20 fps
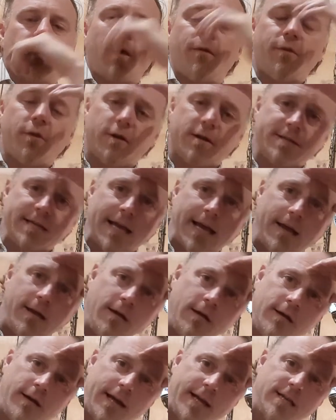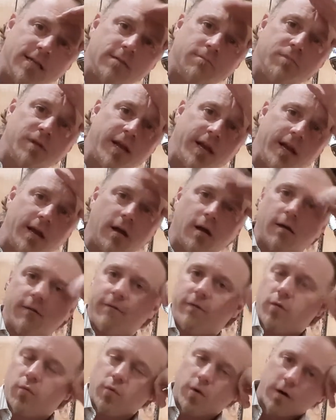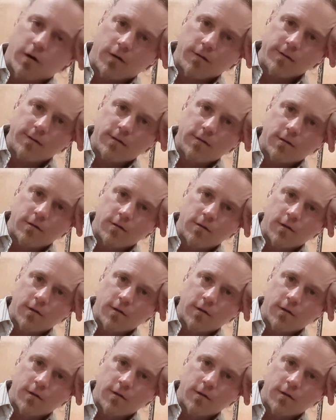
There is a splitting of the worlds.